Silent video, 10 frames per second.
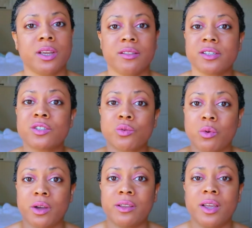And this is
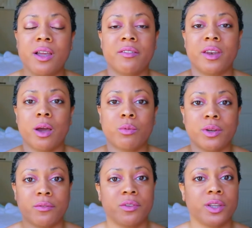one that I will
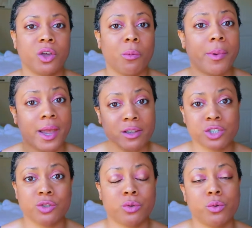definitely go back
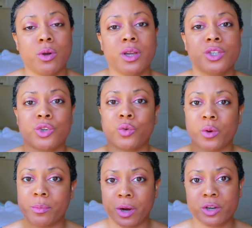to to
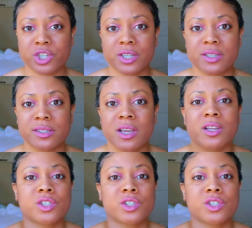repurchase.